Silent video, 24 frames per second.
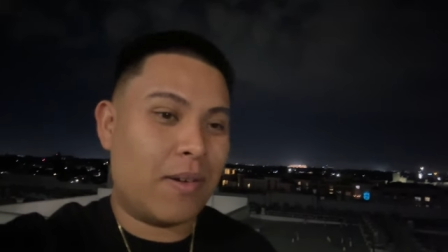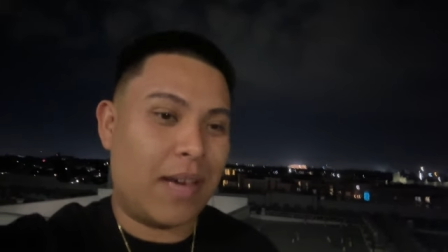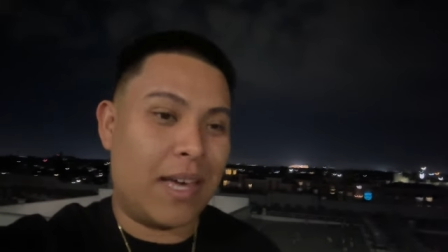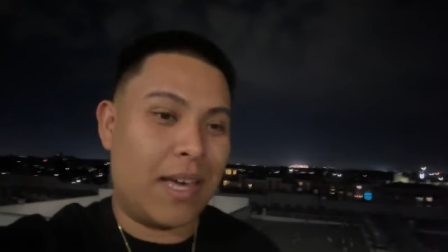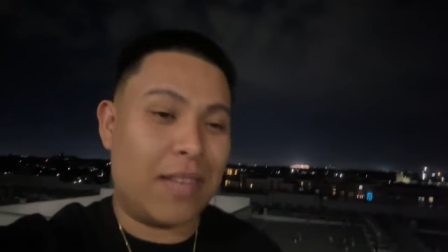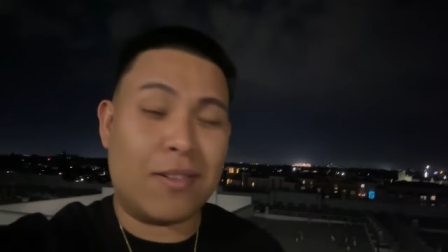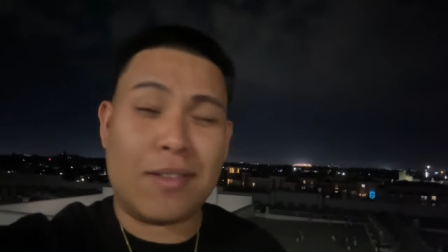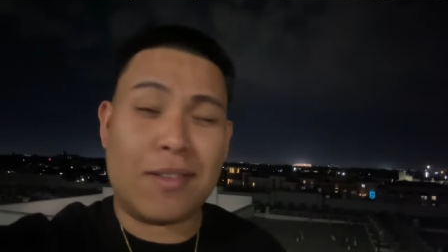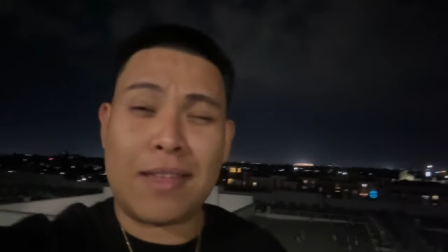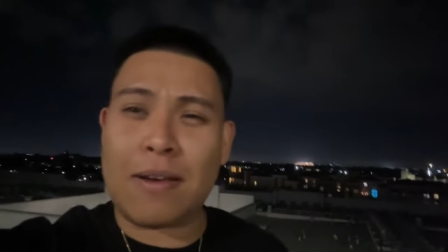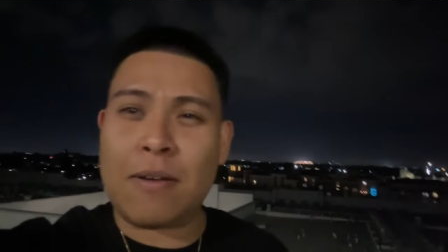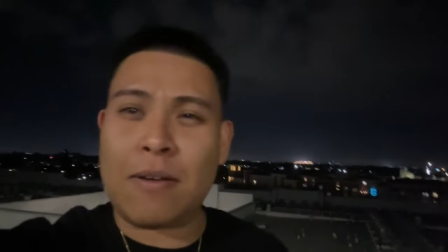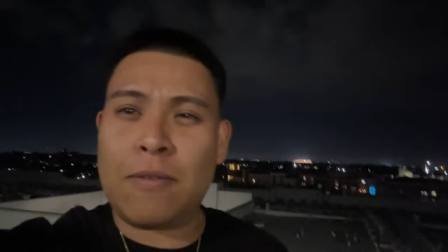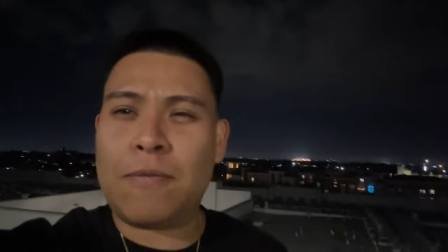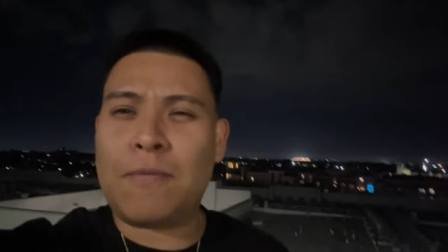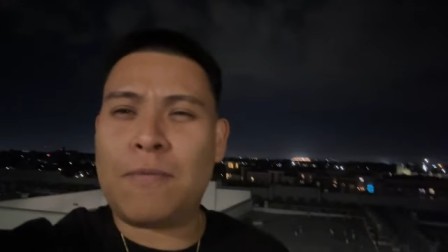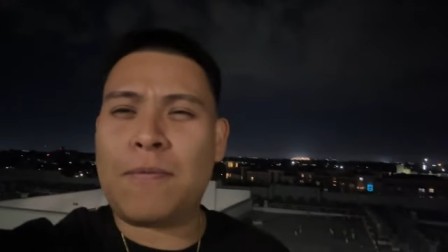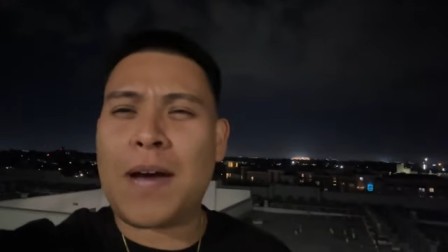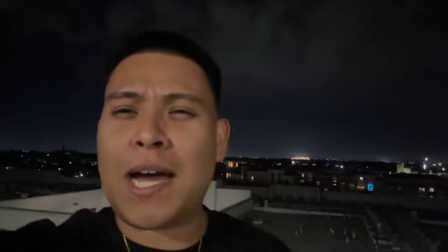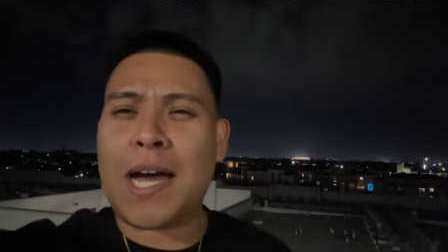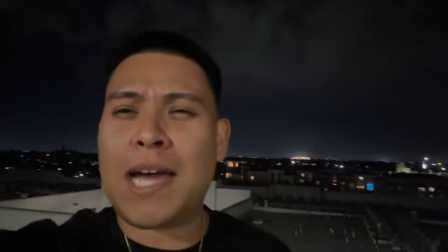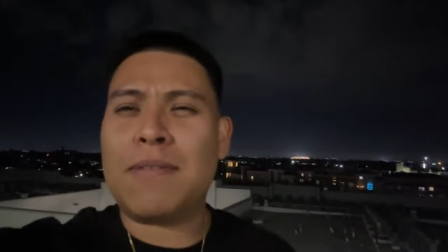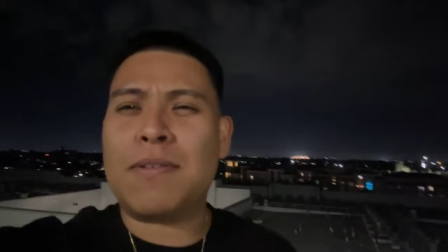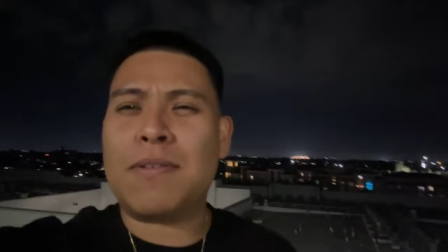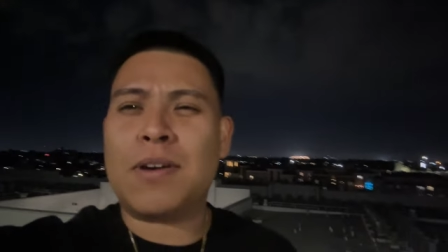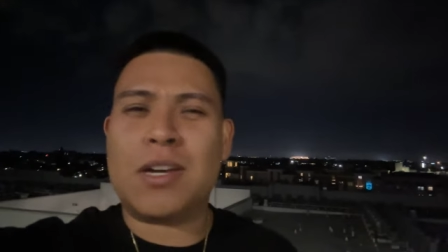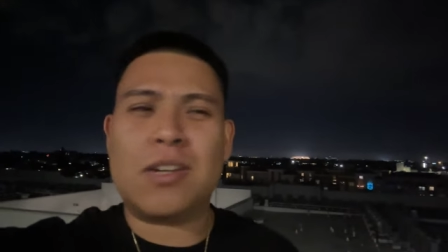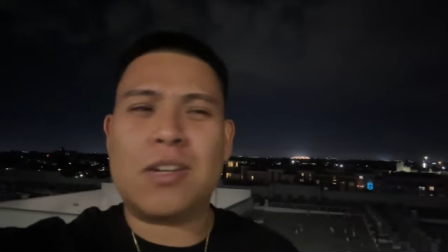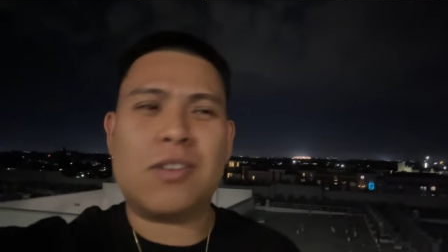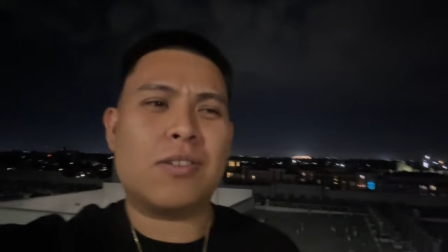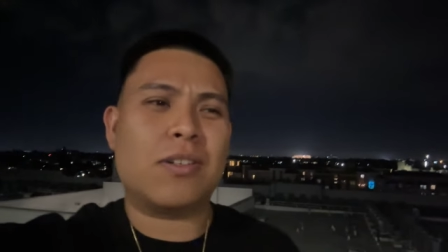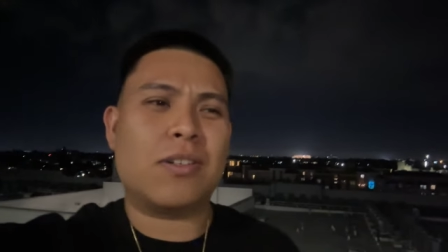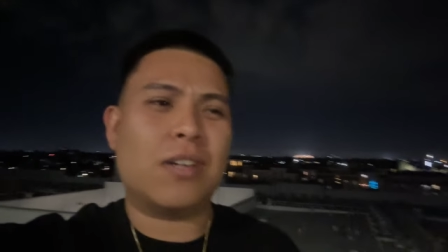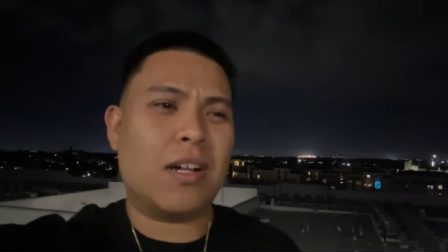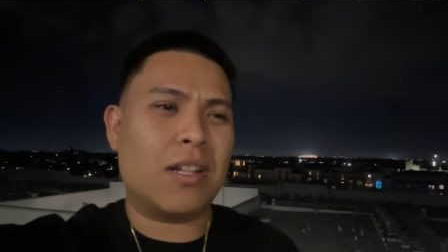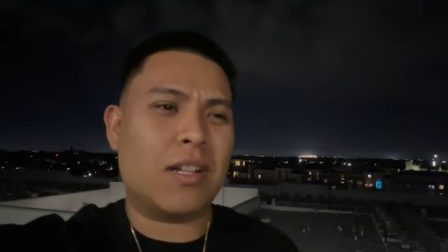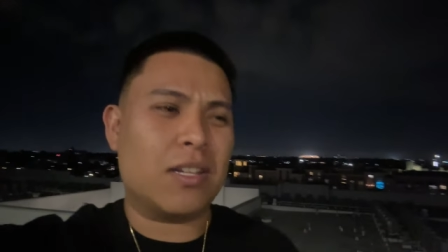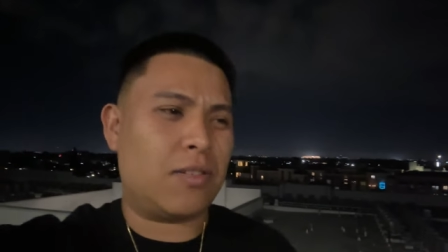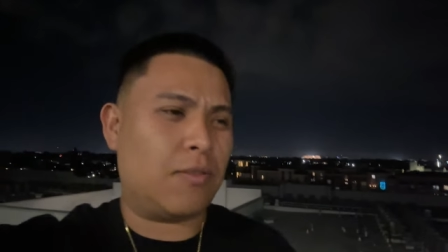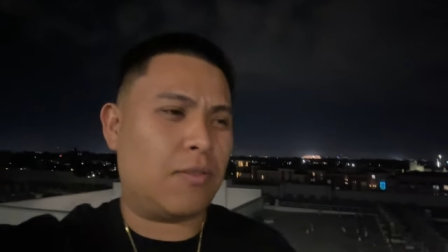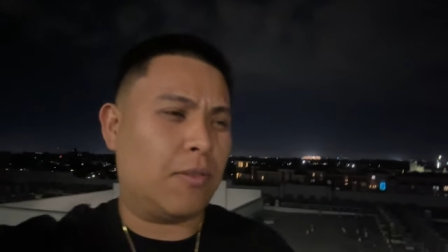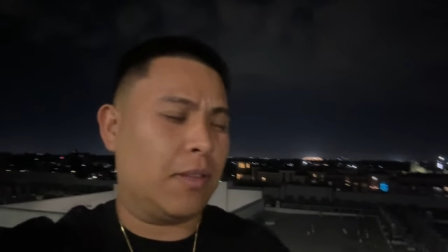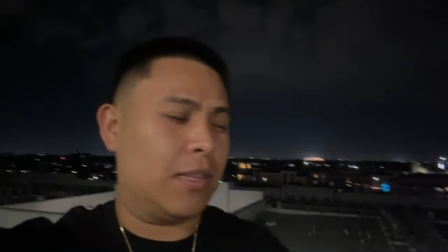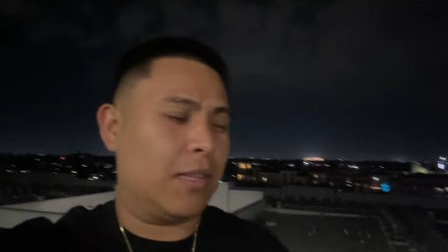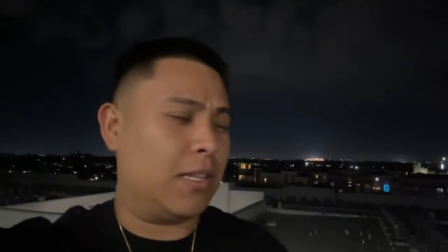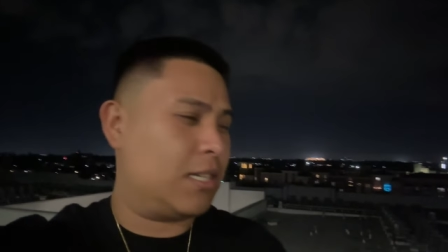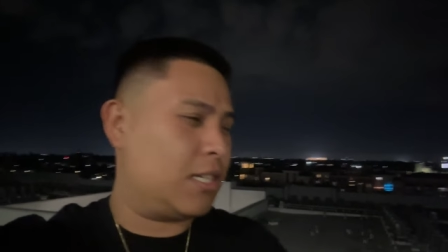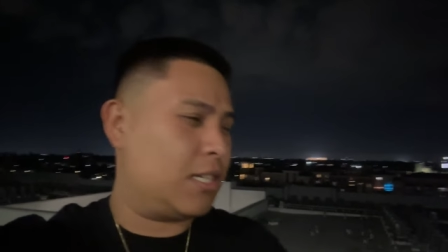and they're like five hundred dollars
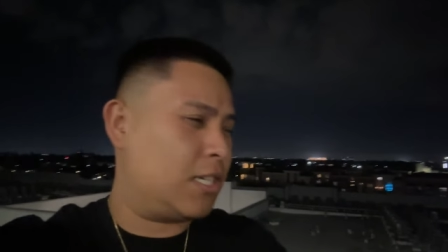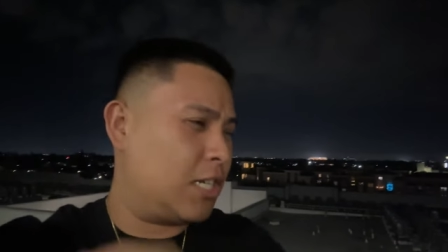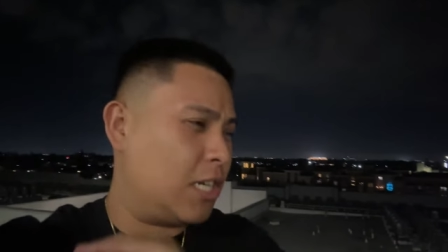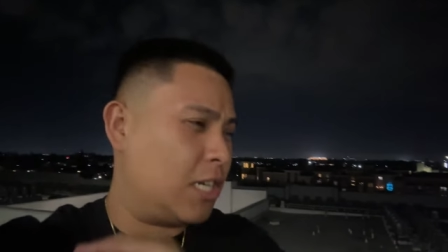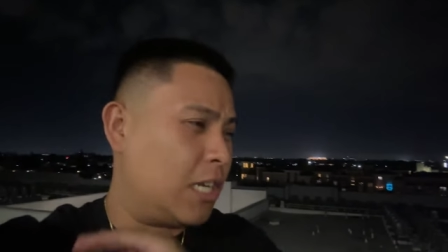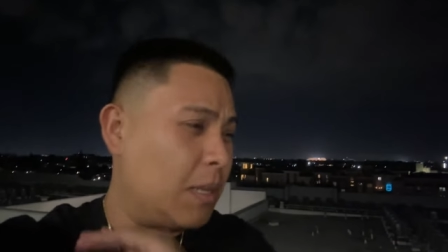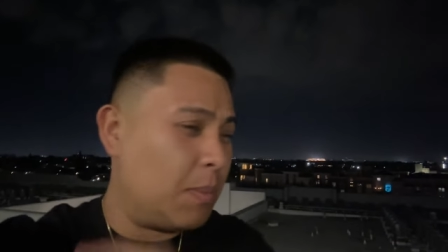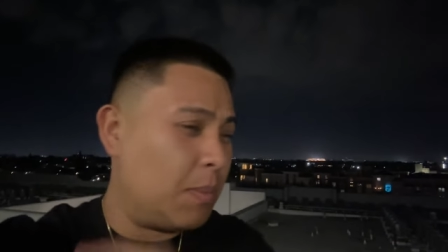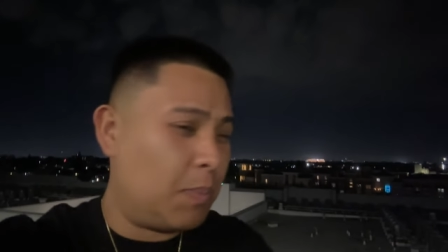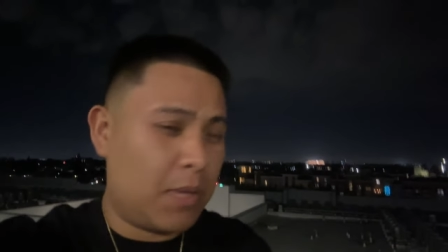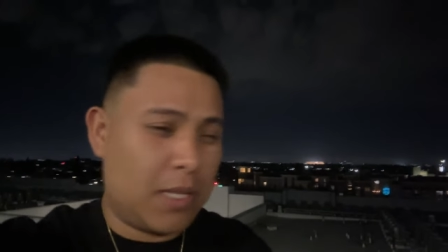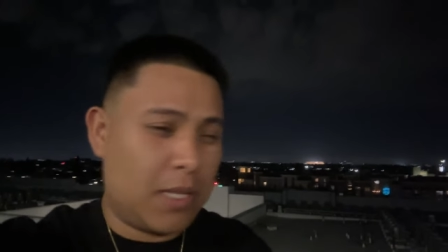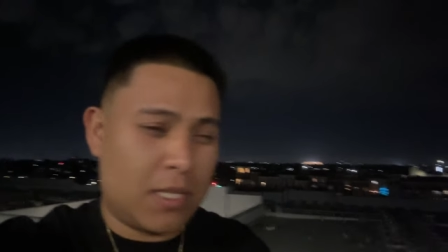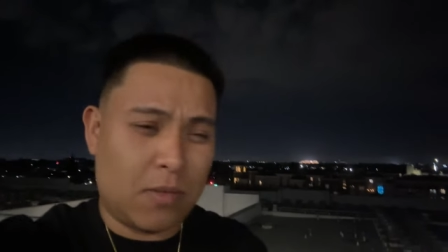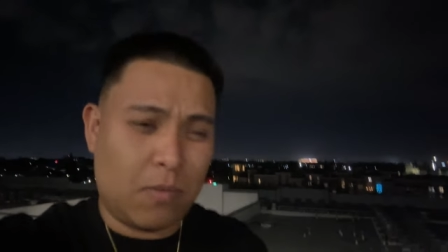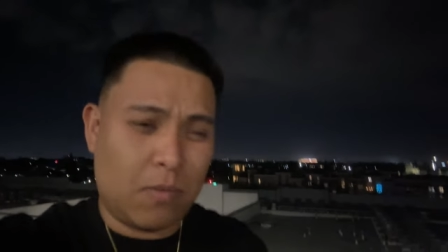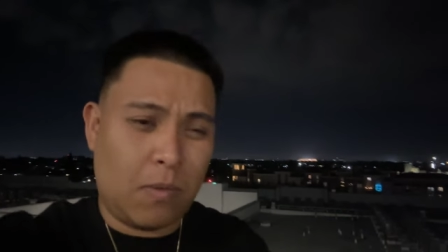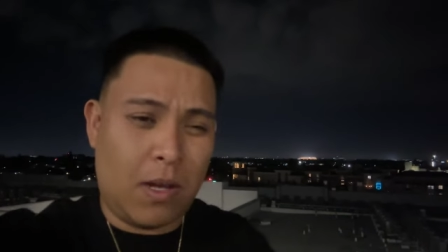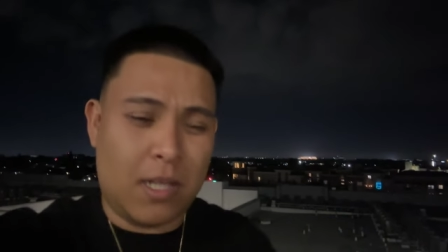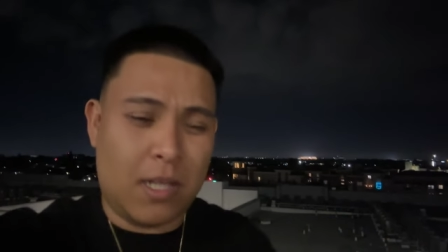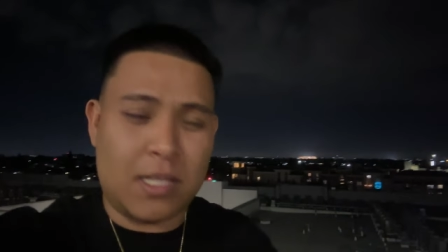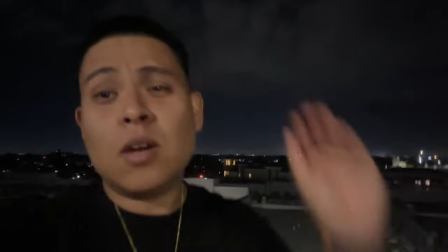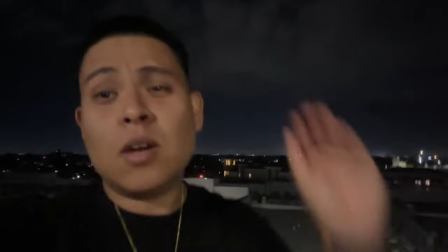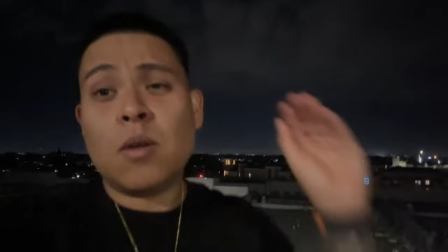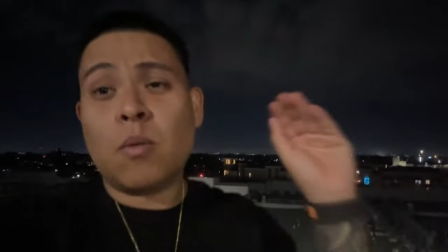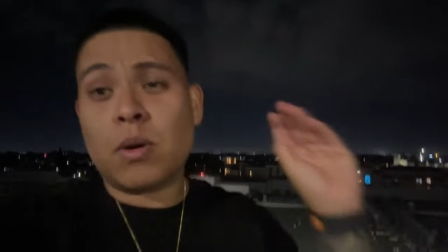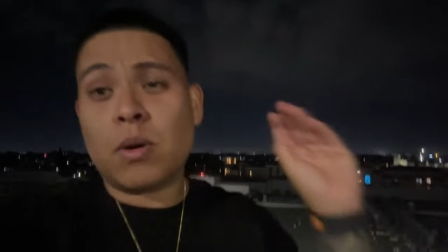for the cheapest ones.